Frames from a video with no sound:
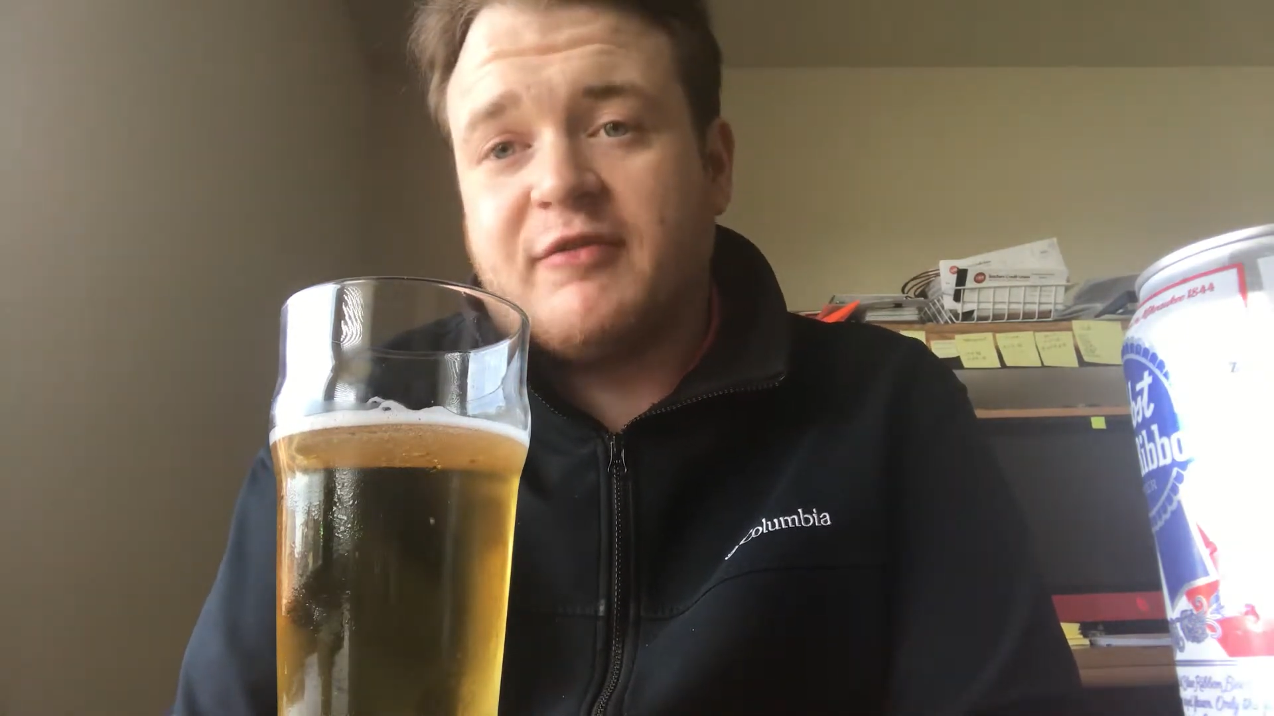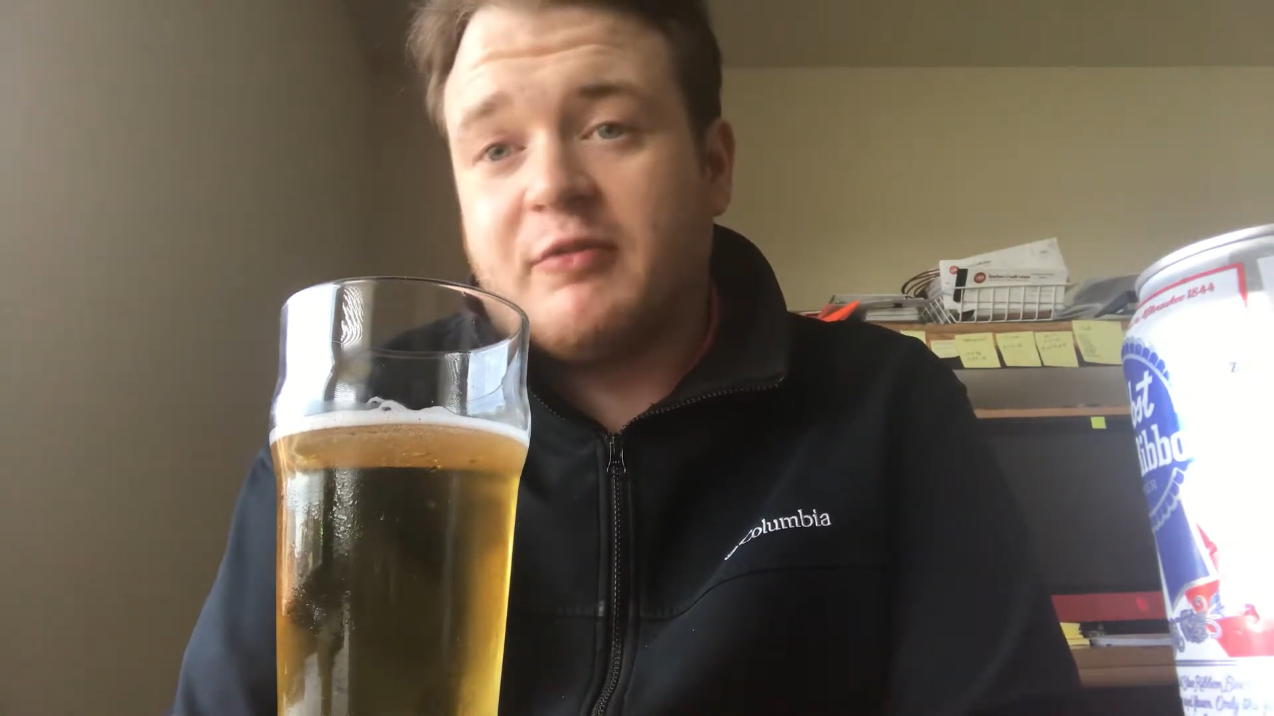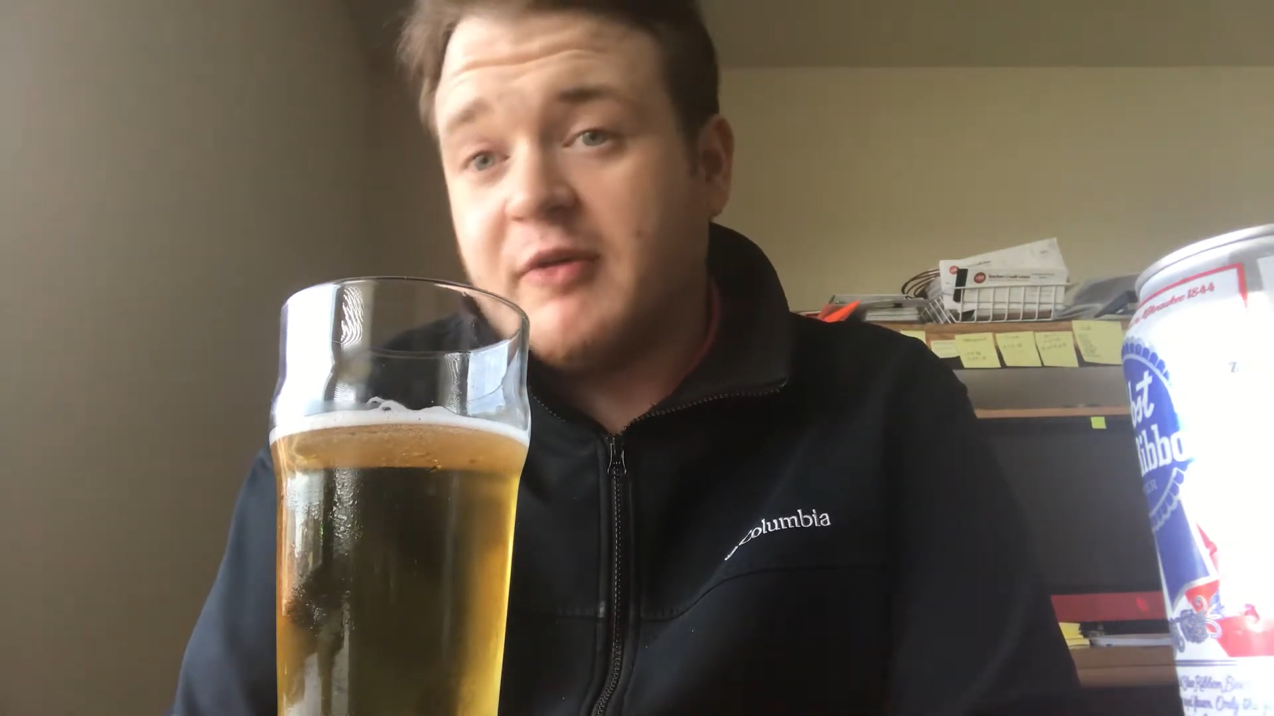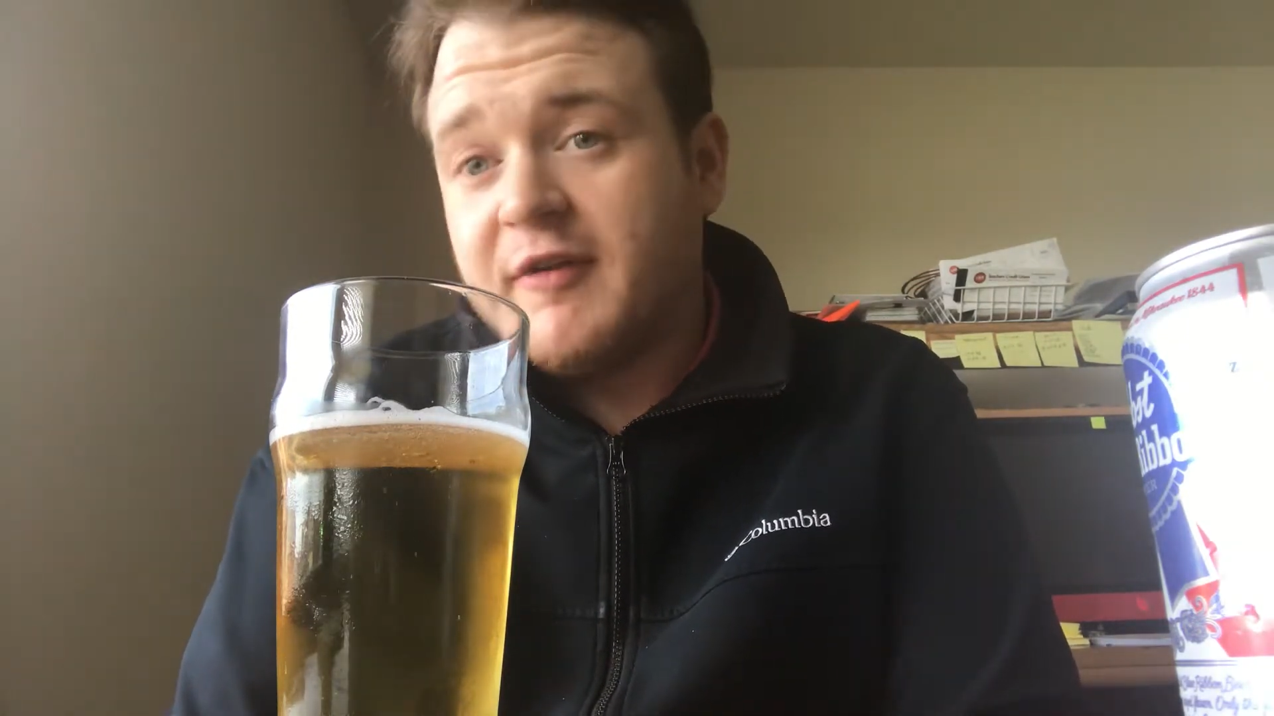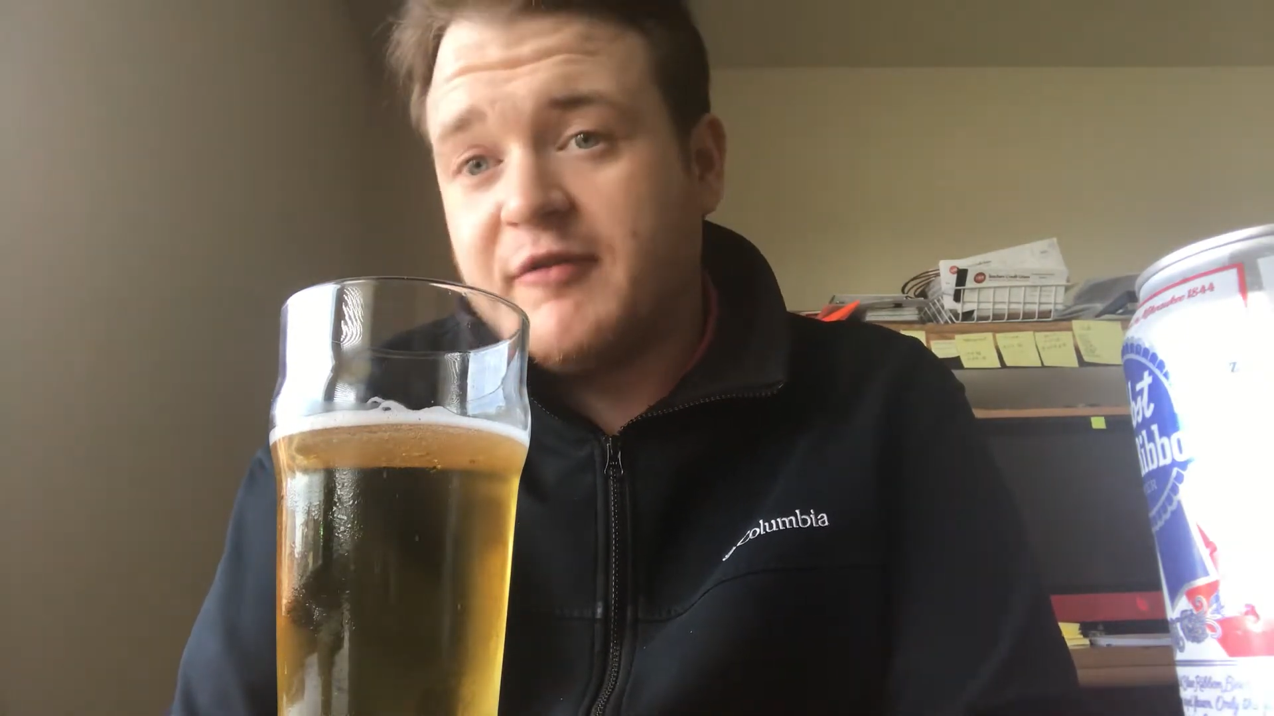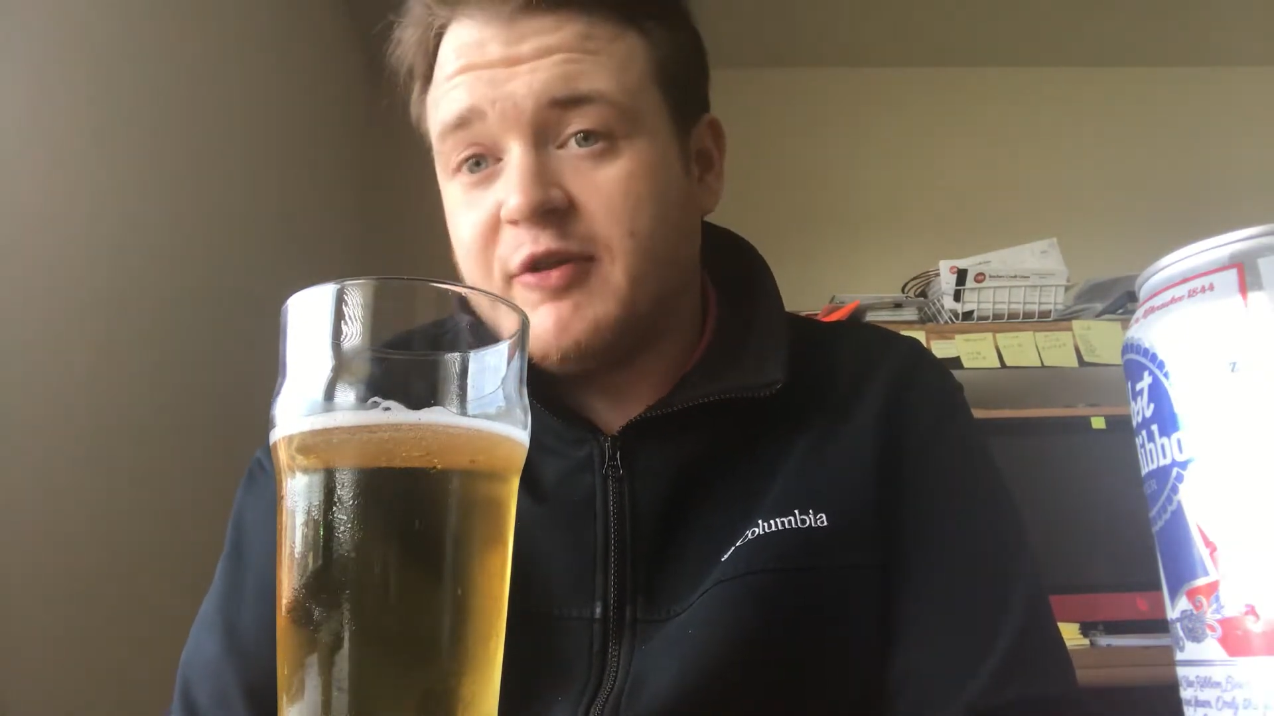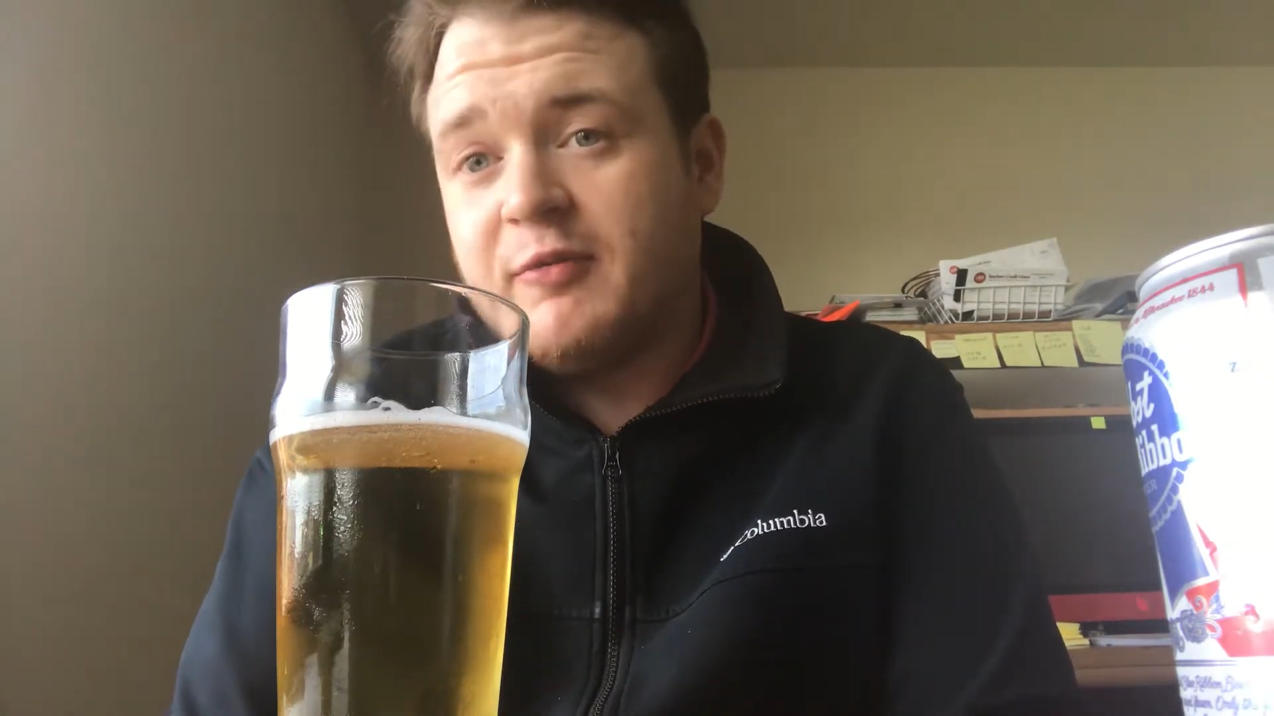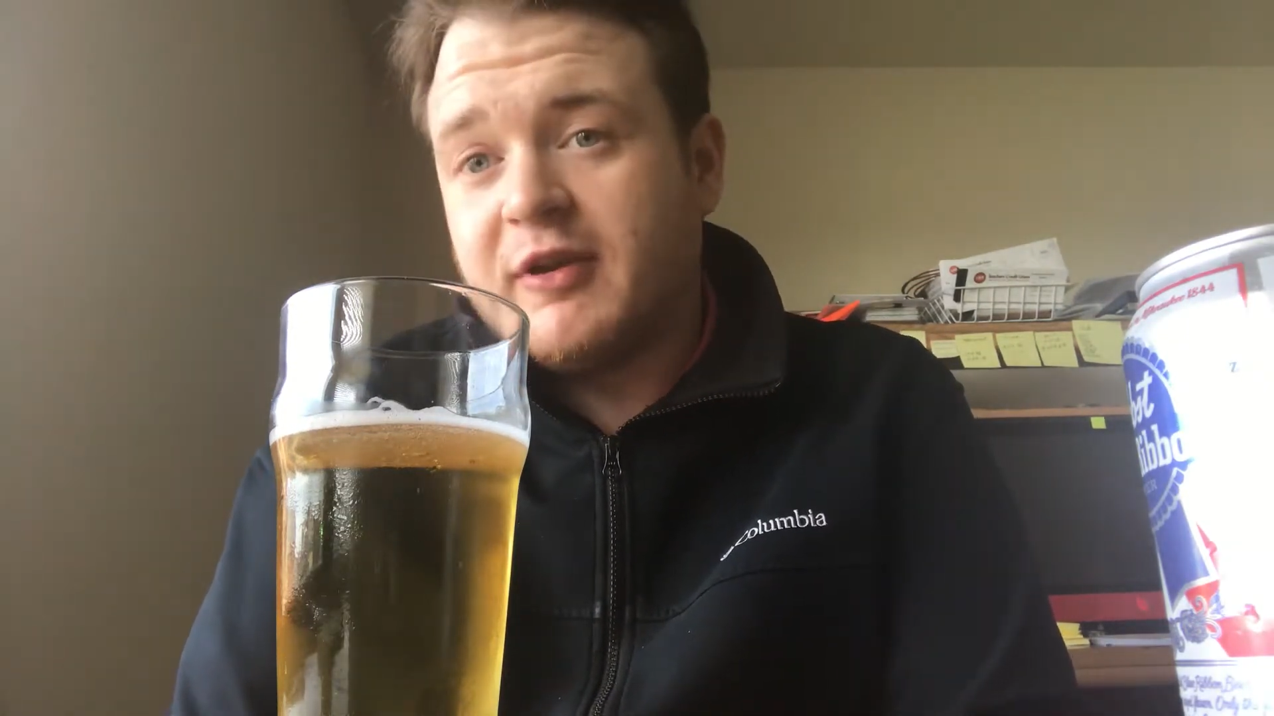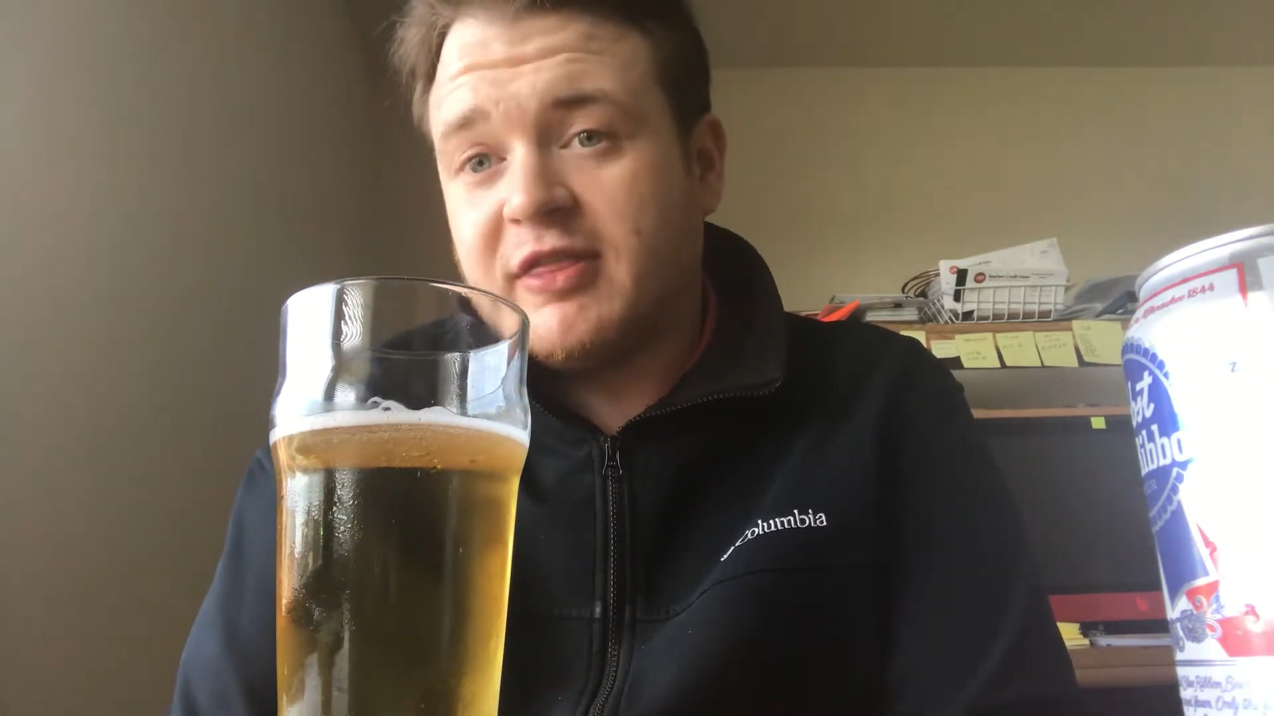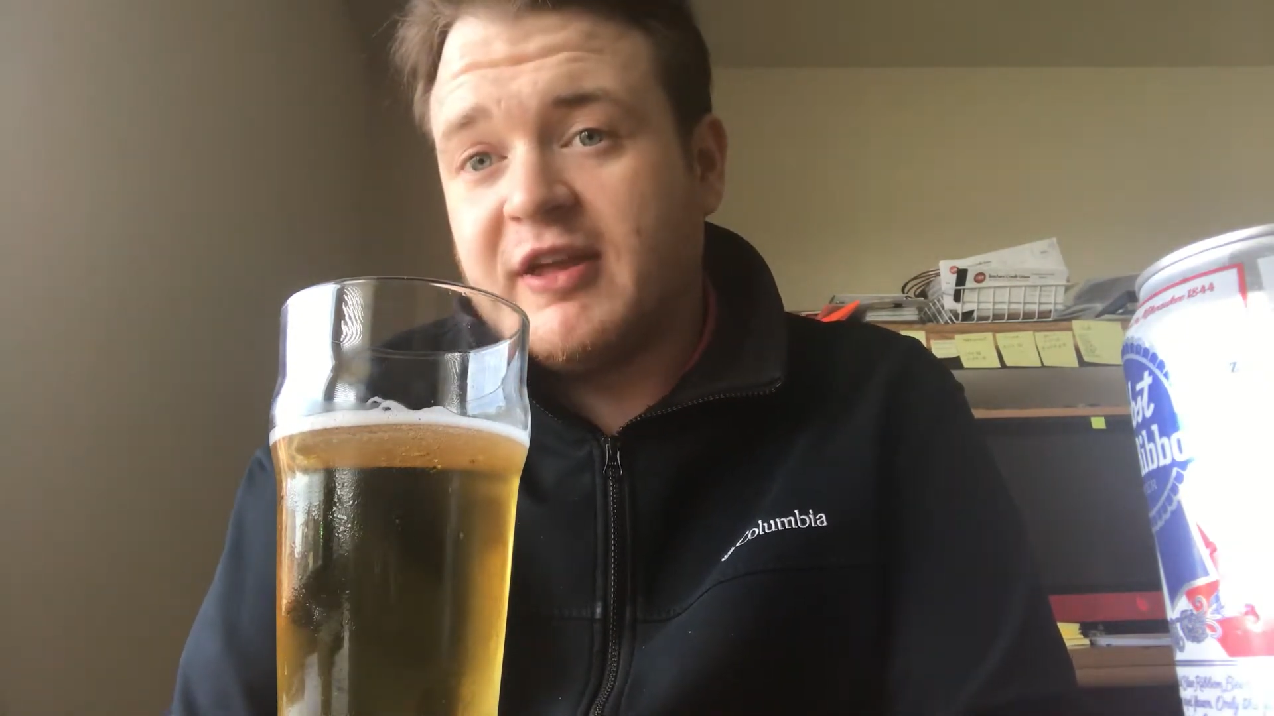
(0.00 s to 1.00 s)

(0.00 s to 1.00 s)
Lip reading: so whatever you want to